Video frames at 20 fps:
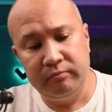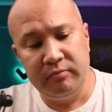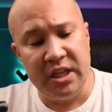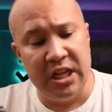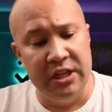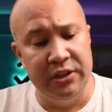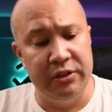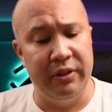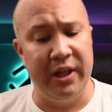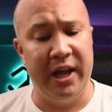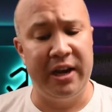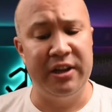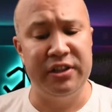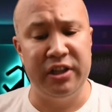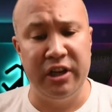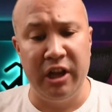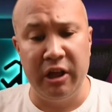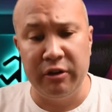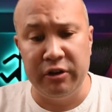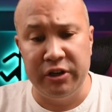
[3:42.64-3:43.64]
So that is
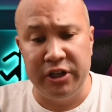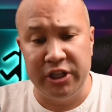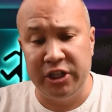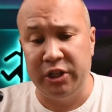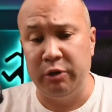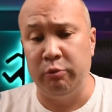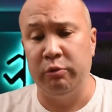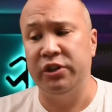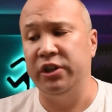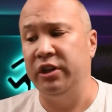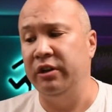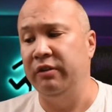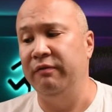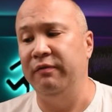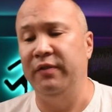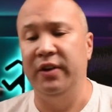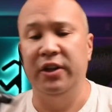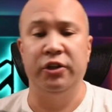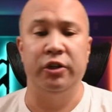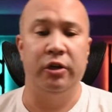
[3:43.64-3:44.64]
another distinguishing
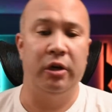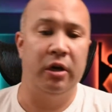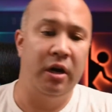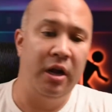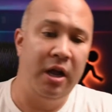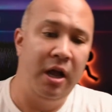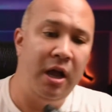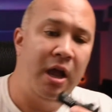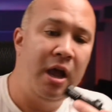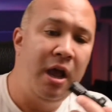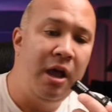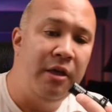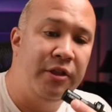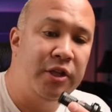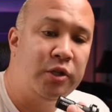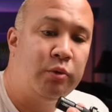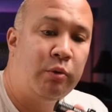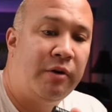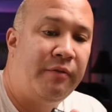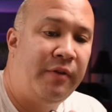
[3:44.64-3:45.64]
feature.
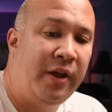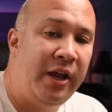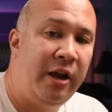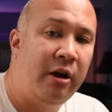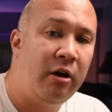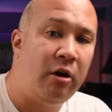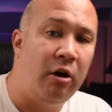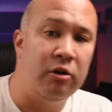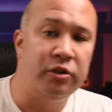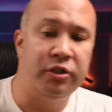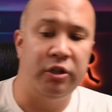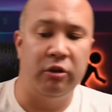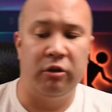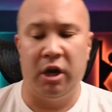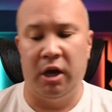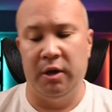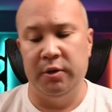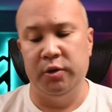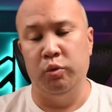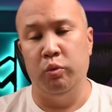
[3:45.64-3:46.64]
This one over here also
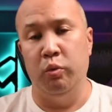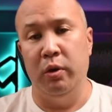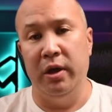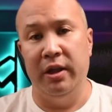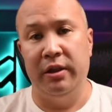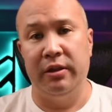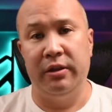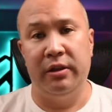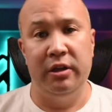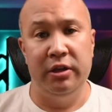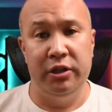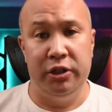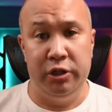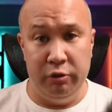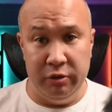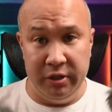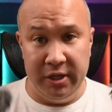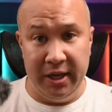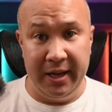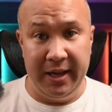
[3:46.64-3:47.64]
comes with two
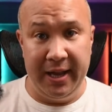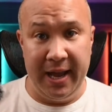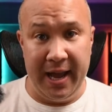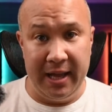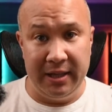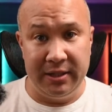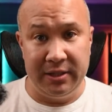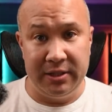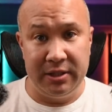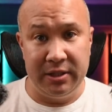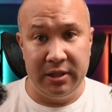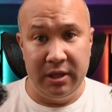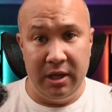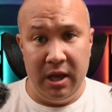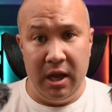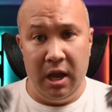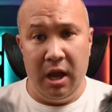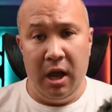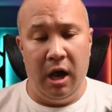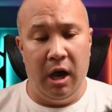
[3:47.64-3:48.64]
dead cats,
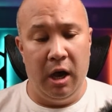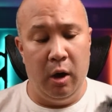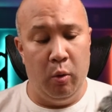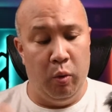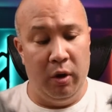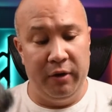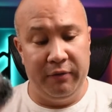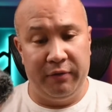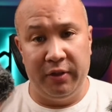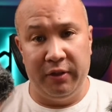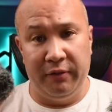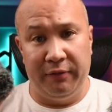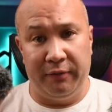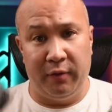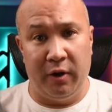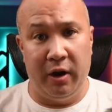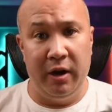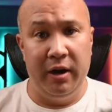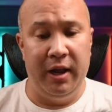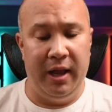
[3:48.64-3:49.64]
one for the
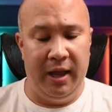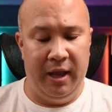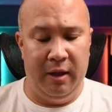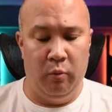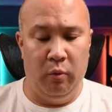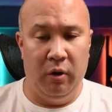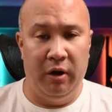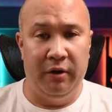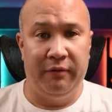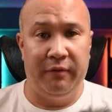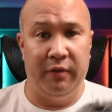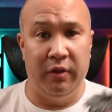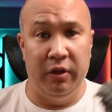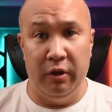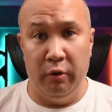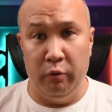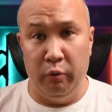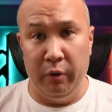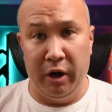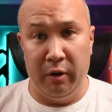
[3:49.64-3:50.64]
front and one for the
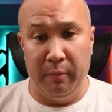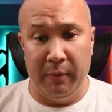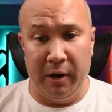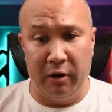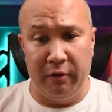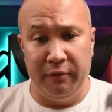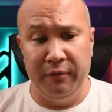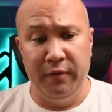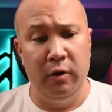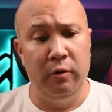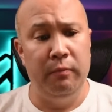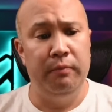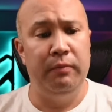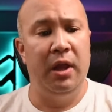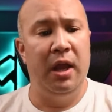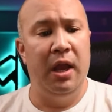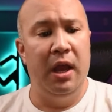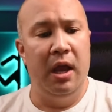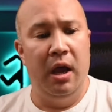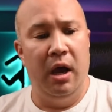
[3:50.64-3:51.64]
rear microphone.
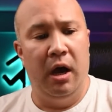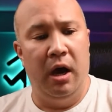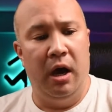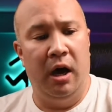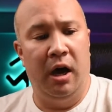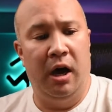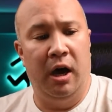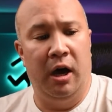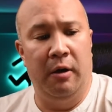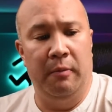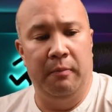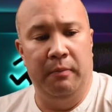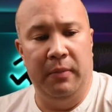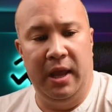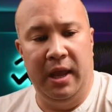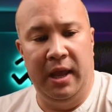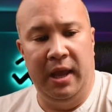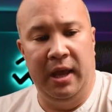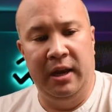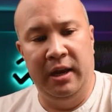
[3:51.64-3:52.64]

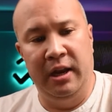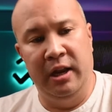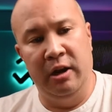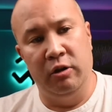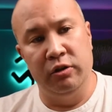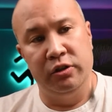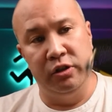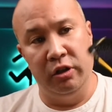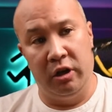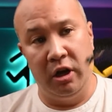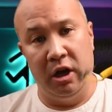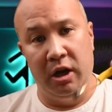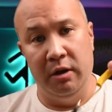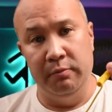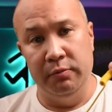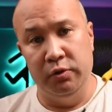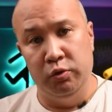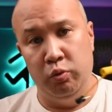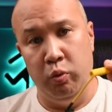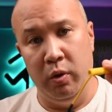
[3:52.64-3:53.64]
And it also
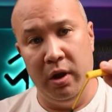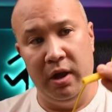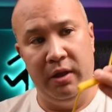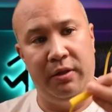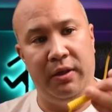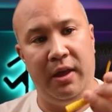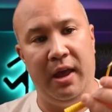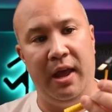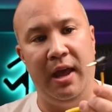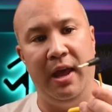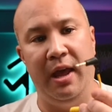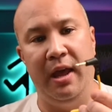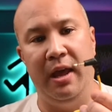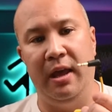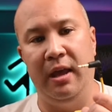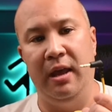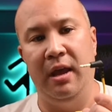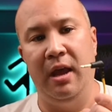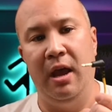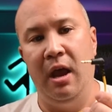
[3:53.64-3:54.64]
comes with a
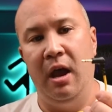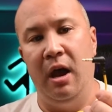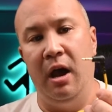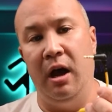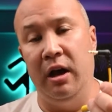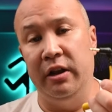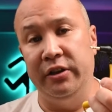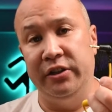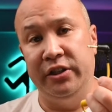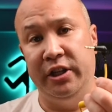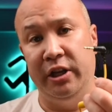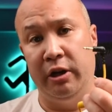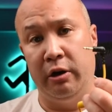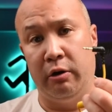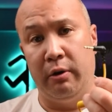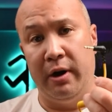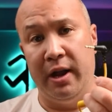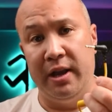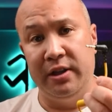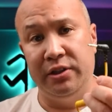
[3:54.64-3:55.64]

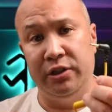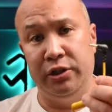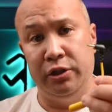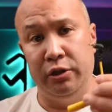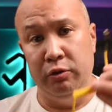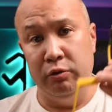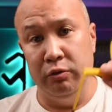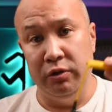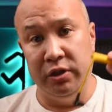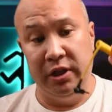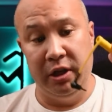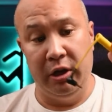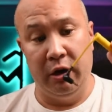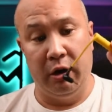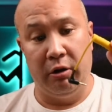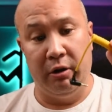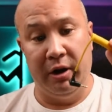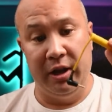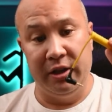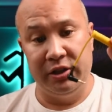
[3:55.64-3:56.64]
TRRS to
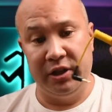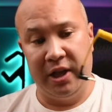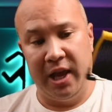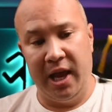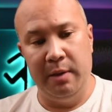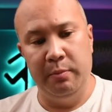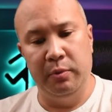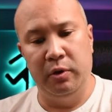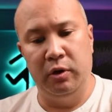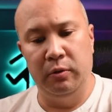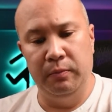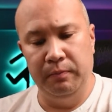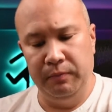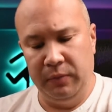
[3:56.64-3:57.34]
TRRS cable.